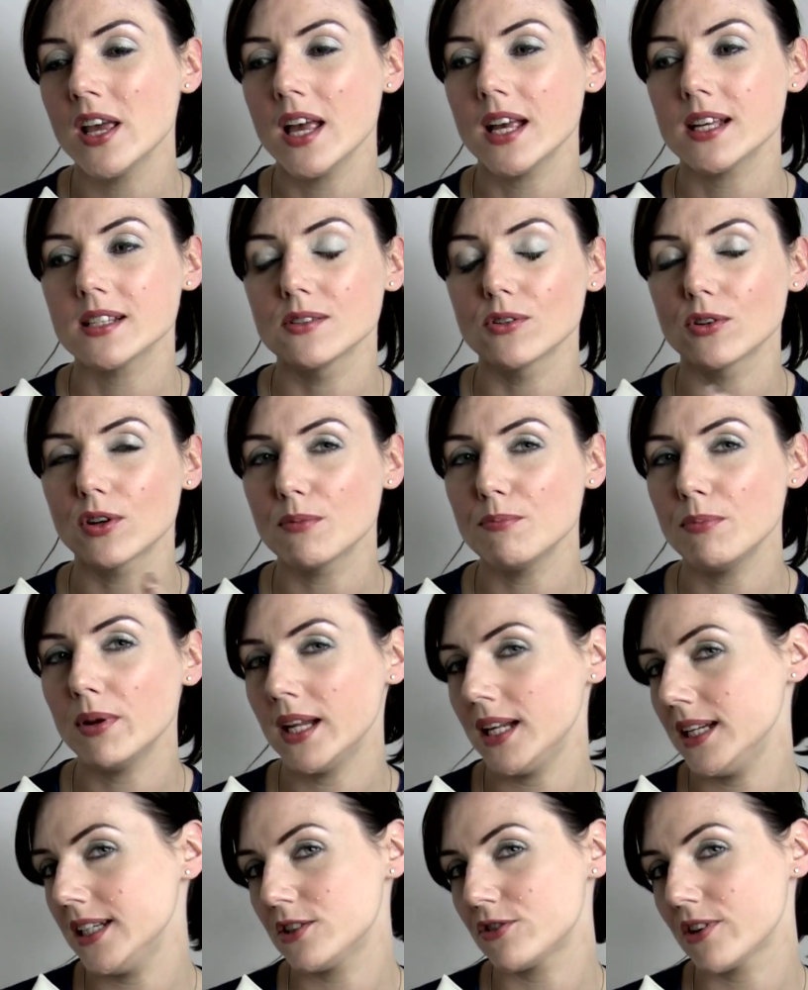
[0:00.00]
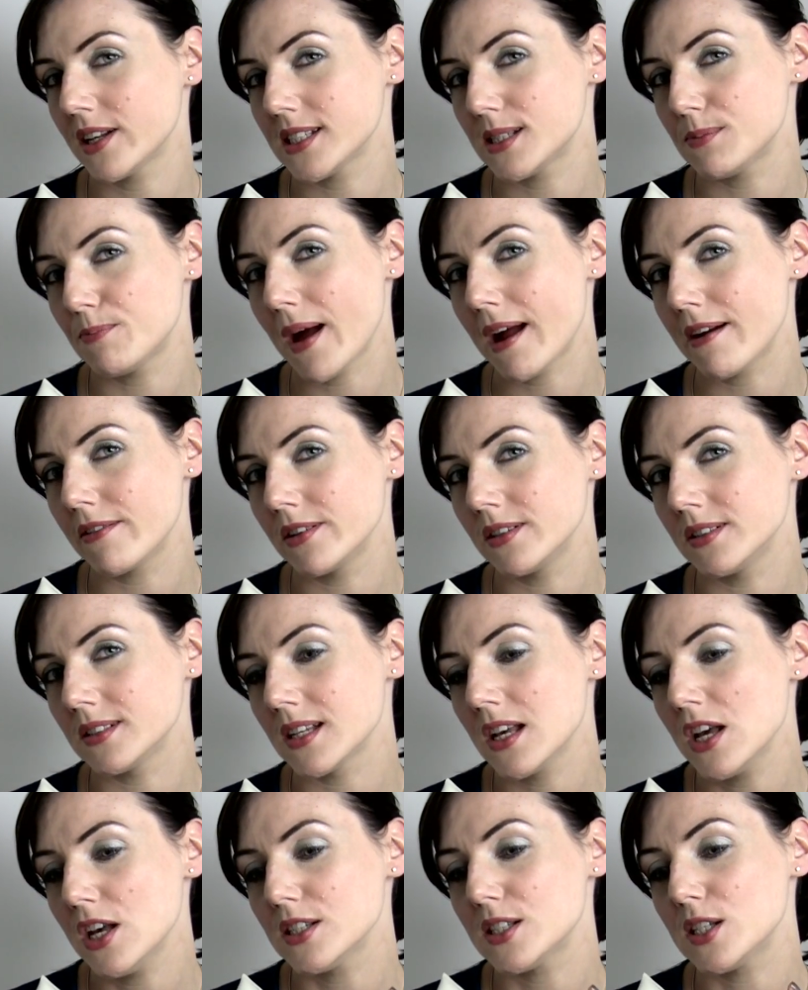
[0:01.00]
It's not completely transparent,
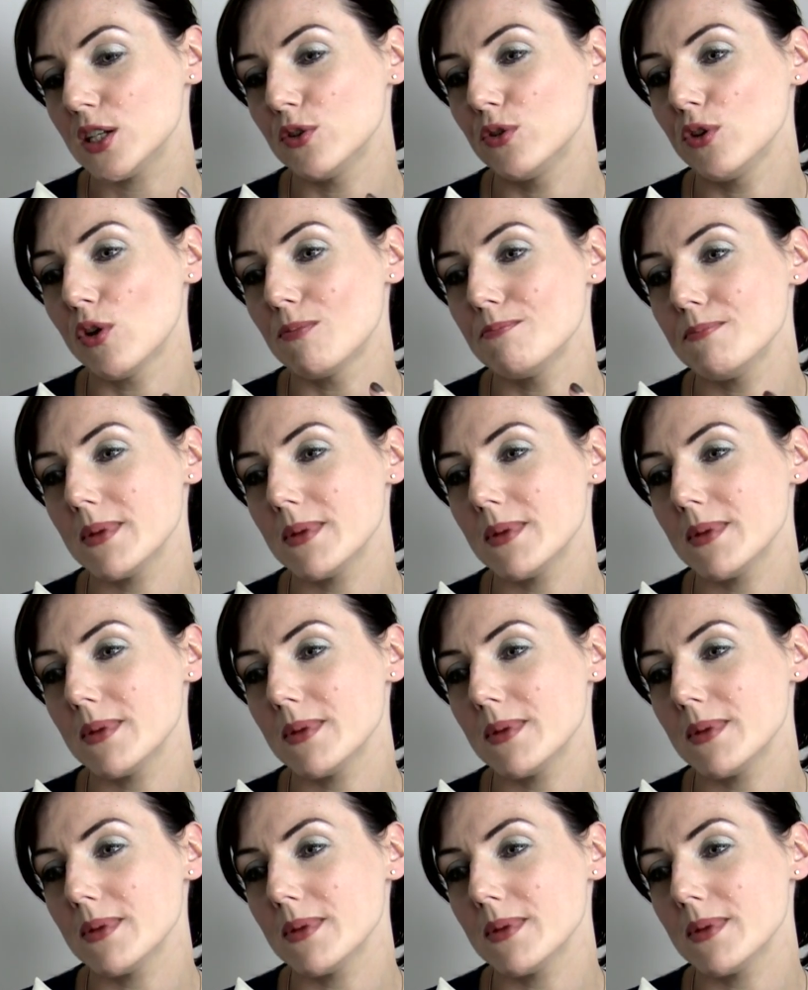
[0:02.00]
so you're not